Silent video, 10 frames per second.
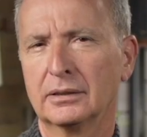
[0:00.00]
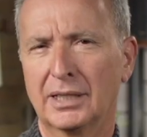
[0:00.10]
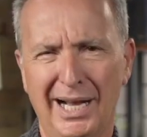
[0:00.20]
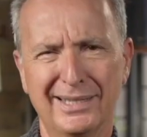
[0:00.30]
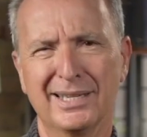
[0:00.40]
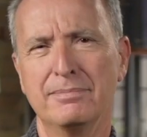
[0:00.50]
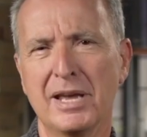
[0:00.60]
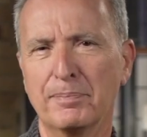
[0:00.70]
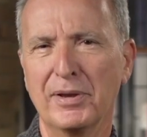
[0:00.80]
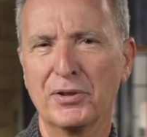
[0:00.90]
God didn't
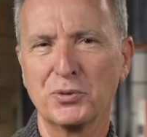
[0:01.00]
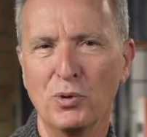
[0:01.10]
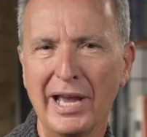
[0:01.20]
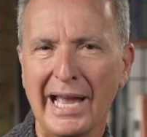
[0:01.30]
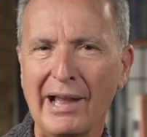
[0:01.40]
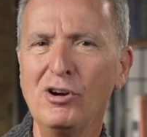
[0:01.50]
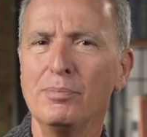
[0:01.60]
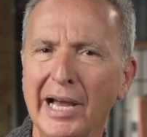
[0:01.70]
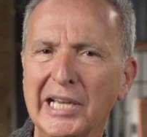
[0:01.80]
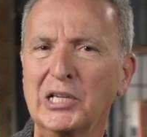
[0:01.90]
make me this way. How
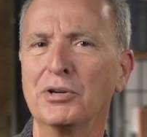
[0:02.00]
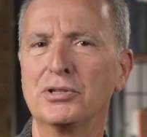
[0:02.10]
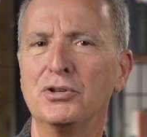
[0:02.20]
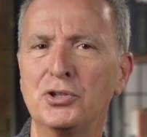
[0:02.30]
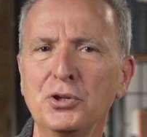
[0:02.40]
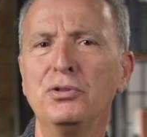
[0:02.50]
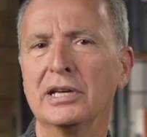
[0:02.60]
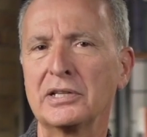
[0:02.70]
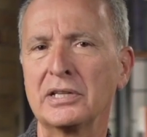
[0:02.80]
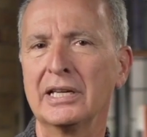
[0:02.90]
am I going to do
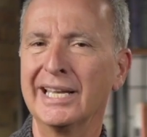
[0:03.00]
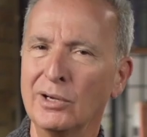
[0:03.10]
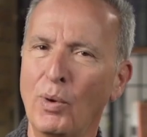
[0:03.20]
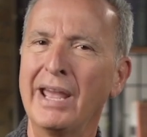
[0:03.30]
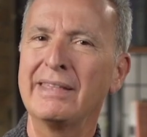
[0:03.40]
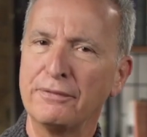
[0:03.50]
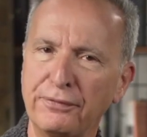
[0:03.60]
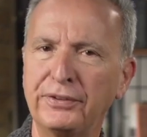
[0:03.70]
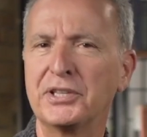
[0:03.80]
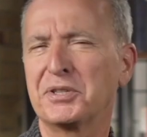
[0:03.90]
this in a way that
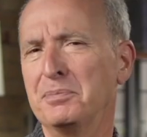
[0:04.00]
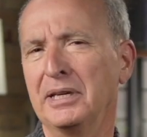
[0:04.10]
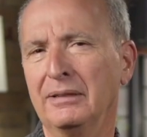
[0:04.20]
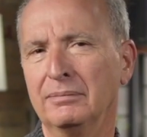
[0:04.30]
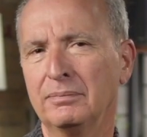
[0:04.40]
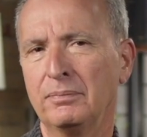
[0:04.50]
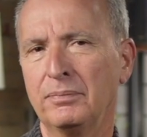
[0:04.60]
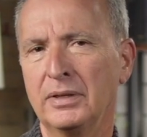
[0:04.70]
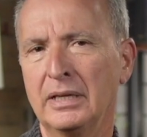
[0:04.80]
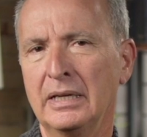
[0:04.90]
fits me?
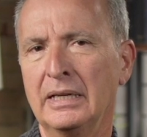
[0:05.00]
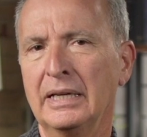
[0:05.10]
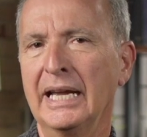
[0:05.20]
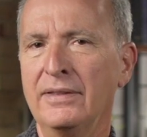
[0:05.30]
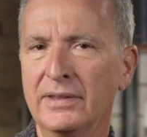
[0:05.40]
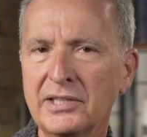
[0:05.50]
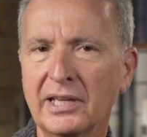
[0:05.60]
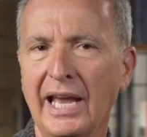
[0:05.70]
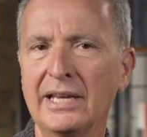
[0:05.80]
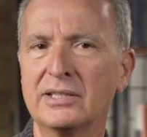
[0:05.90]
In this
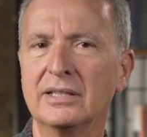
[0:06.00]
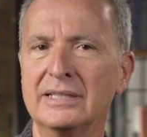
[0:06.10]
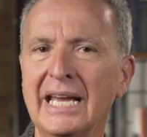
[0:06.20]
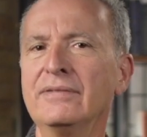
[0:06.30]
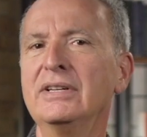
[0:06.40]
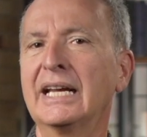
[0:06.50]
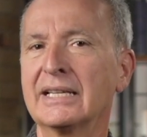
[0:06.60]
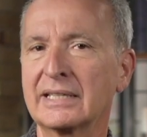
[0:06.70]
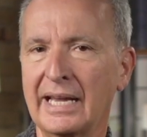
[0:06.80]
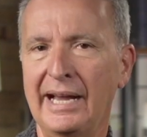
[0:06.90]
case, David
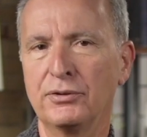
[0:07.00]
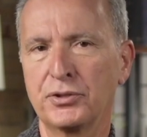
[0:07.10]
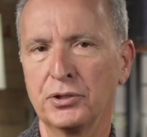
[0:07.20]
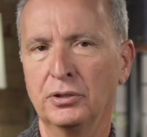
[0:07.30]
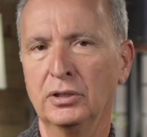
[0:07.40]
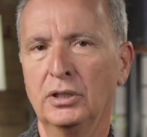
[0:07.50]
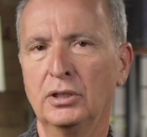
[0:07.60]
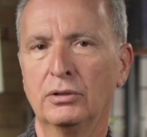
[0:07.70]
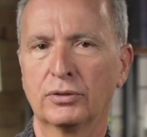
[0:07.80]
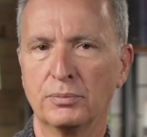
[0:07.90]
gets counsel
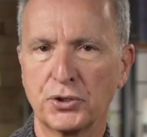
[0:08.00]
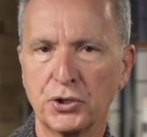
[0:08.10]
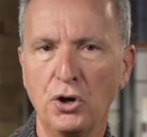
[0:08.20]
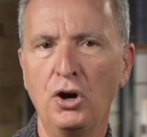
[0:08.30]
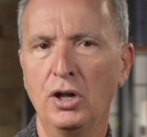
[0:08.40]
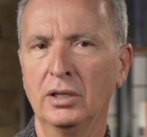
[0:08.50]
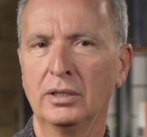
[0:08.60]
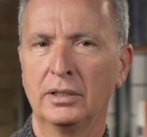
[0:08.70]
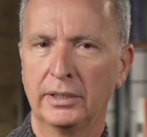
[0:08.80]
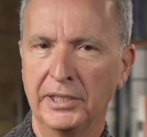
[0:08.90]
from Saul,
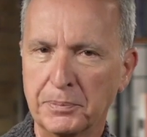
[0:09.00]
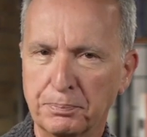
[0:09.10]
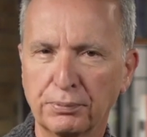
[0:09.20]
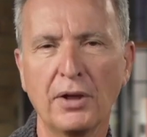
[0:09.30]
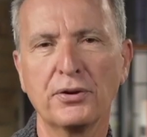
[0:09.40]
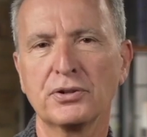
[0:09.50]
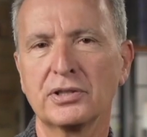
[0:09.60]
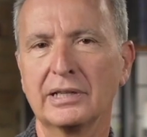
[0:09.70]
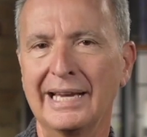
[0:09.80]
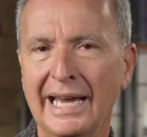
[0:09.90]
his
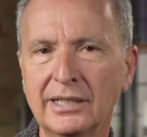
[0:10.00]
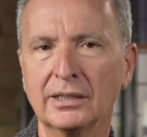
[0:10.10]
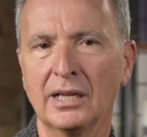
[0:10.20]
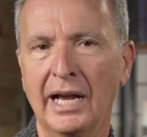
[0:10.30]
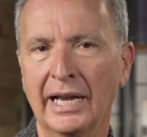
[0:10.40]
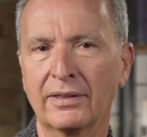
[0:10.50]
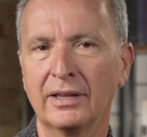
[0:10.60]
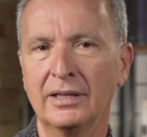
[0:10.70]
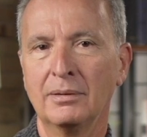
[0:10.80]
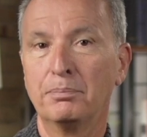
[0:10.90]
brothers, and Goliath,
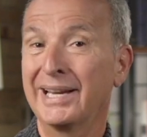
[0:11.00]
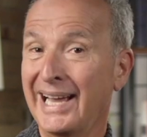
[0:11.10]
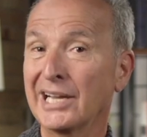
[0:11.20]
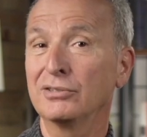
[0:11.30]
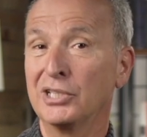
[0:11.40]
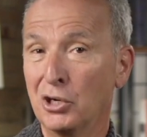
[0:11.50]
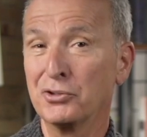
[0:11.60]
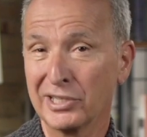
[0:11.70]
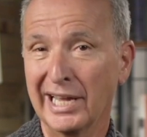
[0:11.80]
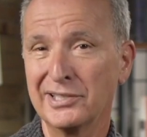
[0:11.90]
but he actually
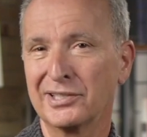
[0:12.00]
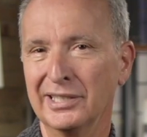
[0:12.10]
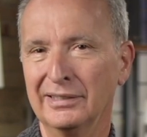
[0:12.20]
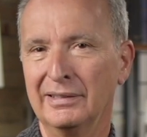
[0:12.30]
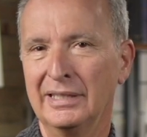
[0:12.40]
goes against it.